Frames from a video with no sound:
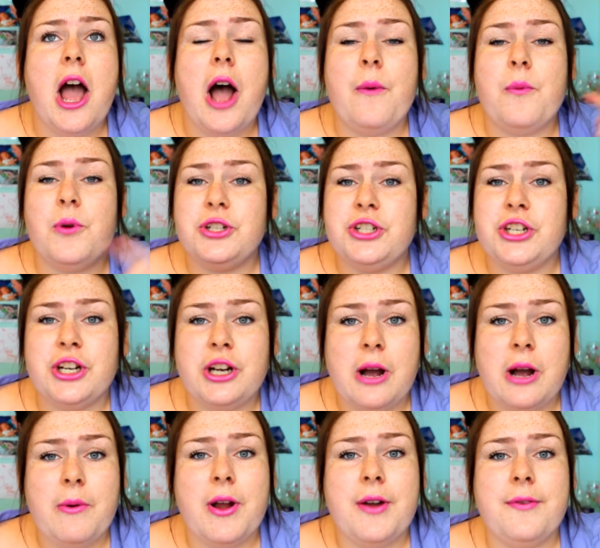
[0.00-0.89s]
I want you to
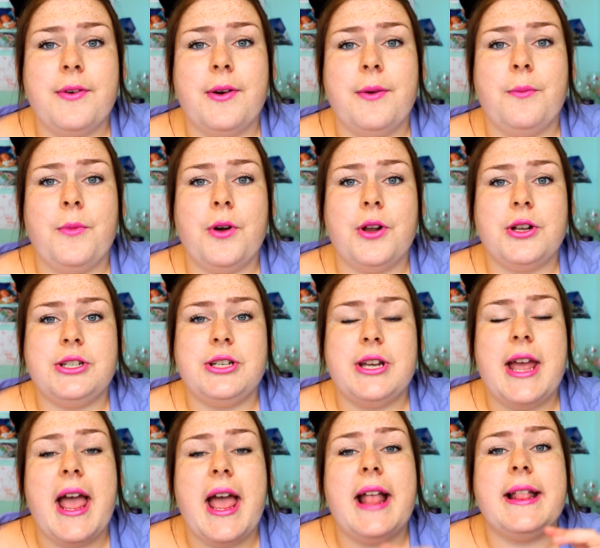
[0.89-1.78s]
go over and watch it,